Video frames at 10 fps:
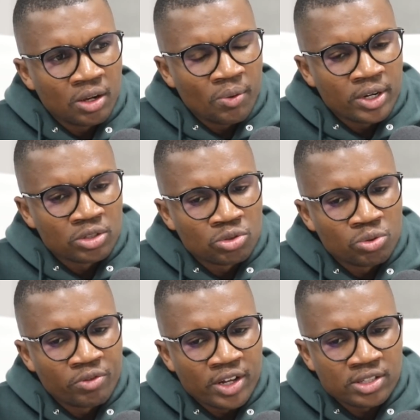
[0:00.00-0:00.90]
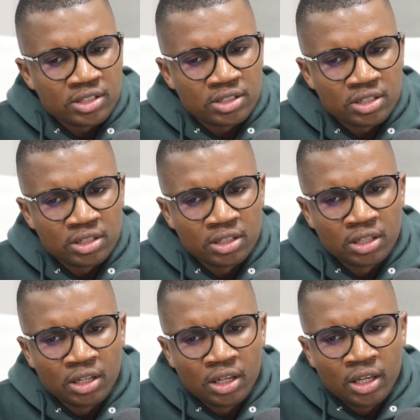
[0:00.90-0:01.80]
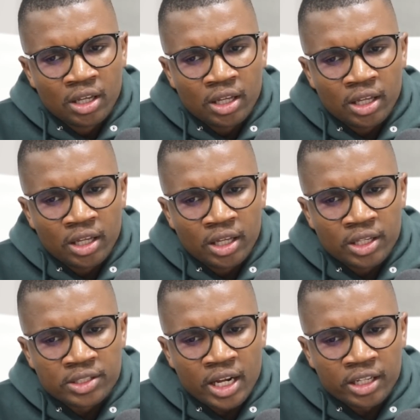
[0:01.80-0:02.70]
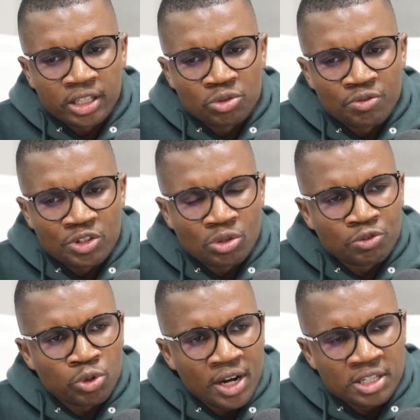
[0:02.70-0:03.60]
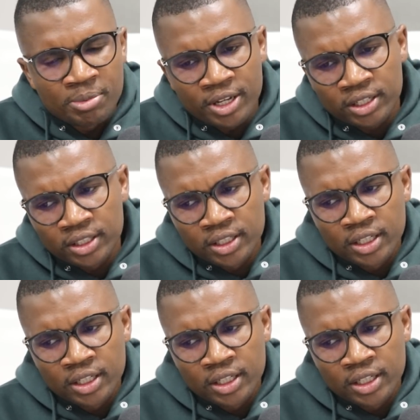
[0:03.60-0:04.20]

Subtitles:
went to varsity, started at the University of Johannesburg.